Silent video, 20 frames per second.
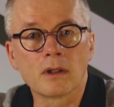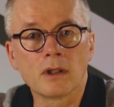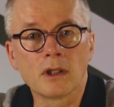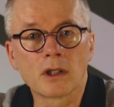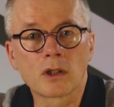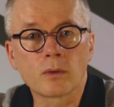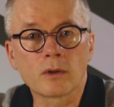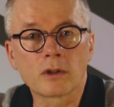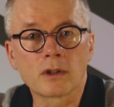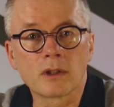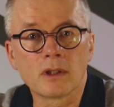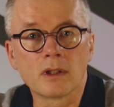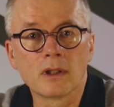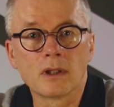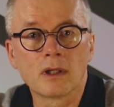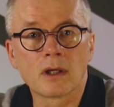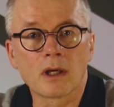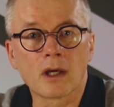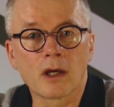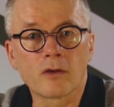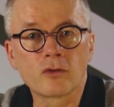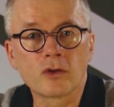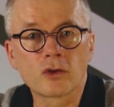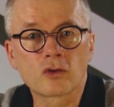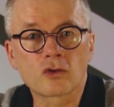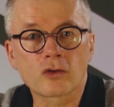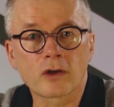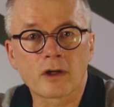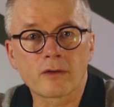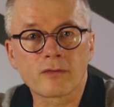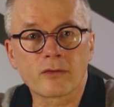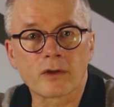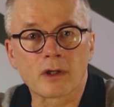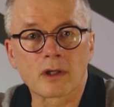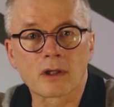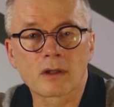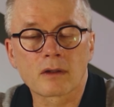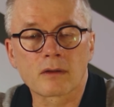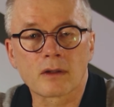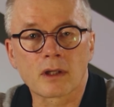Equally, every
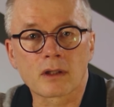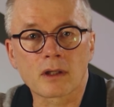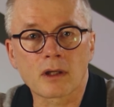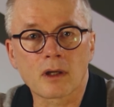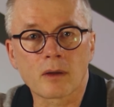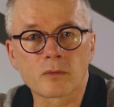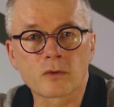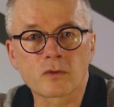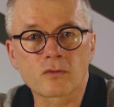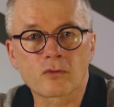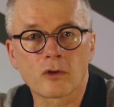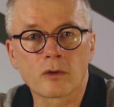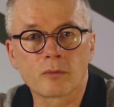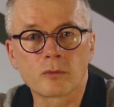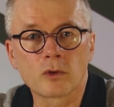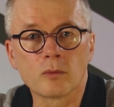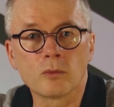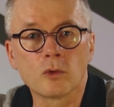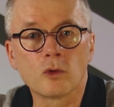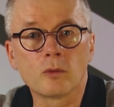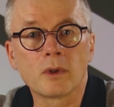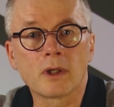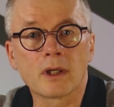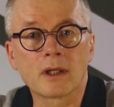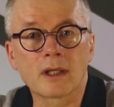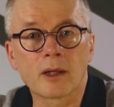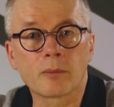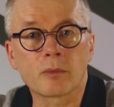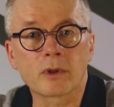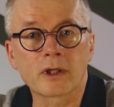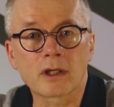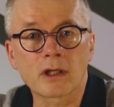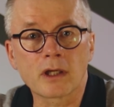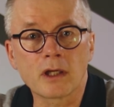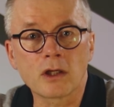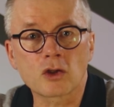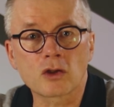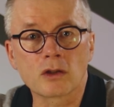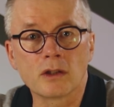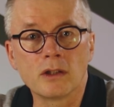traffic that comes from your mobile
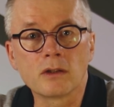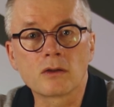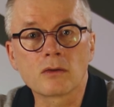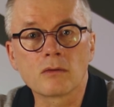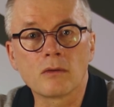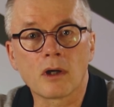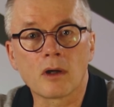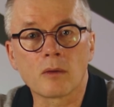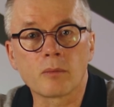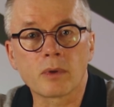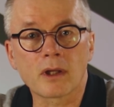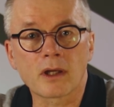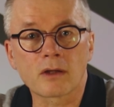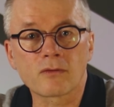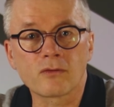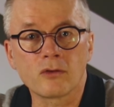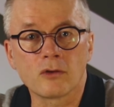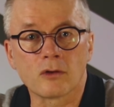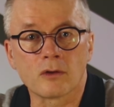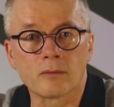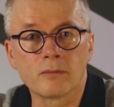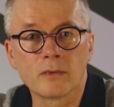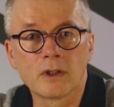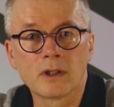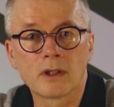application into our platform